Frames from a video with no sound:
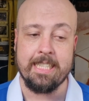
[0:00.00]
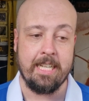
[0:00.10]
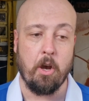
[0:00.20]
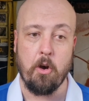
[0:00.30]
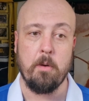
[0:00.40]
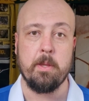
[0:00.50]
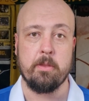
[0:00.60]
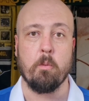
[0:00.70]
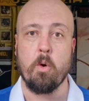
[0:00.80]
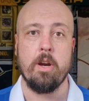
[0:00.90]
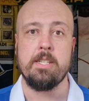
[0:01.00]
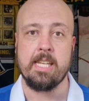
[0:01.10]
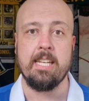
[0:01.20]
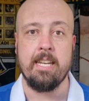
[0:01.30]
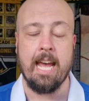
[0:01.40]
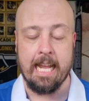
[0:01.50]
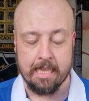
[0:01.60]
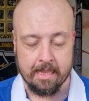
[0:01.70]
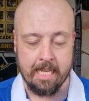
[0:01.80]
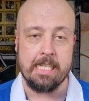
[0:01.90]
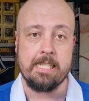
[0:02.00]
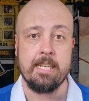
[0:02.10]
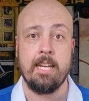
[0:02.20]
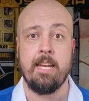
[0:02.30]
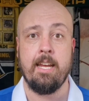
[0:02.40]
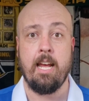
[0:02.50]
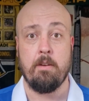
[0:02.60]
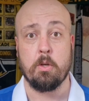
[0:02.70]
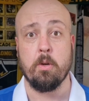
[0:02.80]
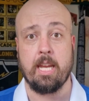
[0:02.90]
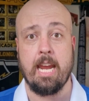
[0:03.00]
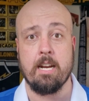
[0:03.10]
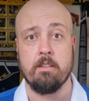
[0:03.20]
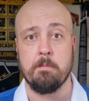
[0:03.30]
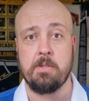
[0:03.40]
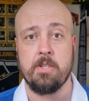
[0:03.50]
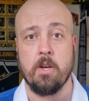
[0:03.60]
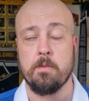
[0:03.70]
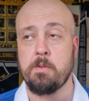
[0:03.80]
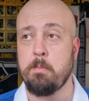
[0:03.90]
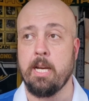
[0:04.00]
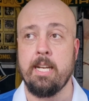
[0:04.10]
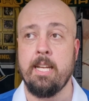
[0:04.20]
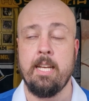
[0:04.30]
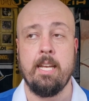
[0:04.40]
hope that the Warriors can at least have a good account of themselves, but